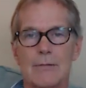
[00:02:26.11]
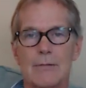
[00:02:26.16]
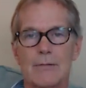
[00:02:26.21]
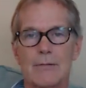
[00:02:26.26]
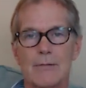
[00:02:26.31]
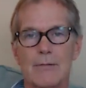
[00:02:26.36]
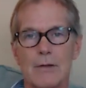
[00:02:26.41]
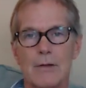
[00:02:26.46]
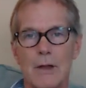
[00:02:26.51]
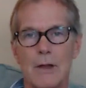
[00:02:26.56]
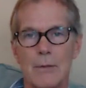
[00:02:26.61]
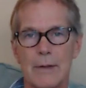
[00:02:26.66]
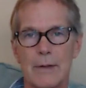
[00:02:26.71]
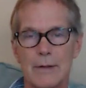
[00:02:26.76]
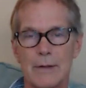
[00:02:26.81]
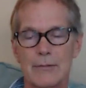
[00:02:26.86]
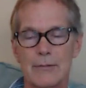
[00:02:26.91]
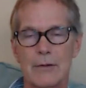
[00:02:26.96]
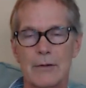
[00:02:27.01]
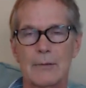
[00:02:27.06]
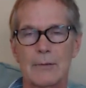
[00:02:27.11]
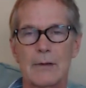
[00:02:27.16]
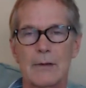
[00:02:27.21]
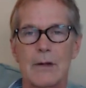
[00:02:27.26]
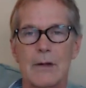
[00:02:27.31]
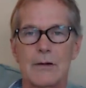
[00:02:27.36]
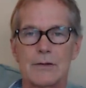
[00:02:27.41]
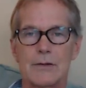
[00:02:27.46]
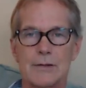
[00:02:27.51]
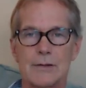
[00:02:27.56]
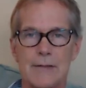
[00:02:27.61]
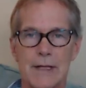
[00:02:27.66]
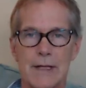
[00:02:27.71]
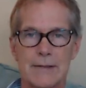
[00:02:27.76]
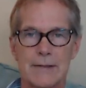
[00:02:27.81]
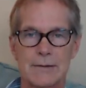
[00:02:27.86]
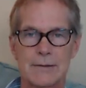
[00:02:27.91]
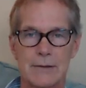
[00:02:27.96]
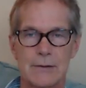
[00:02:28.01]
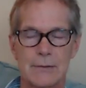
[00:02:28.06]
flowing from the large
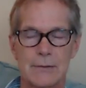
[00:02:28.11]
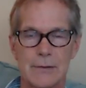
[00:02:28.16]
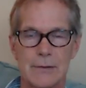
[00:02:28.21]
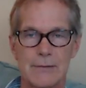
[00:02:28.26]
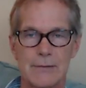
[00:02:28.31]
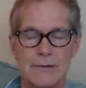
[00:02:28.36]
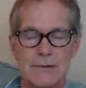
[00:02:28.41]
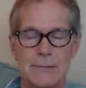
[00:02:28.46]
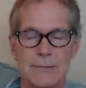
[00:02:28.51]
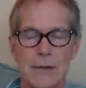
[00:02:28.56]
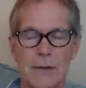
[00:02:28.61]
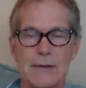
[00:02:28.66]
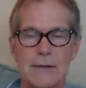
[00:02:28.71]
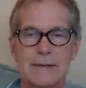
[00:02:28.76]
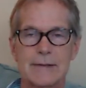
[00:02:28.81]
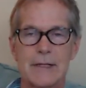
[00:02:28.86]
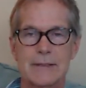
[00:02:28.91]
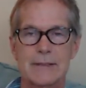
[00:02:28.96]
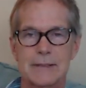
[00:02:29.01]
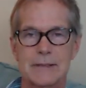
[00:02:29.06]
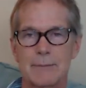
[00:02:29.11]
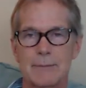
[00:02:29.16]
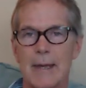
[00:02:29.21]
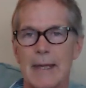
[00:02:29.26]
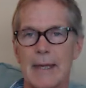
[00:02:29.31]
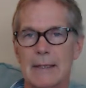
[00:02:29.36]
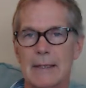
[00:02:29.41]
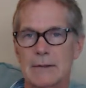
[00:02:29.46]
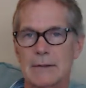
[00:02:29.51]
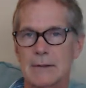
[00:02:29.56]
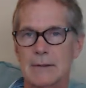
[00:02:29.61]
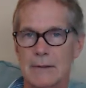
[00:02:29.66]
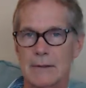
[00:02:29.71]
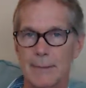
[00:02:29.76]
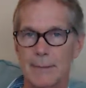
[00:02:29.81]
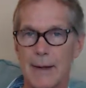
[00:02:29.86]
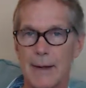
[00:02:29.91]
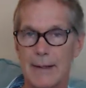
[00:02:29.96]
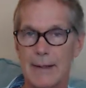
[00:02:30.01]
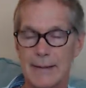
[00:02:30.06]
intestine or even small intestine back into the
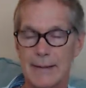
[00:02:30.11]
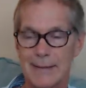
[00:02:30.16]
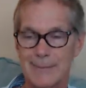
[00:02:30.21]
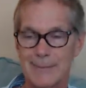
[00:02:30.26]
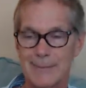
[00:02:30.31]
body.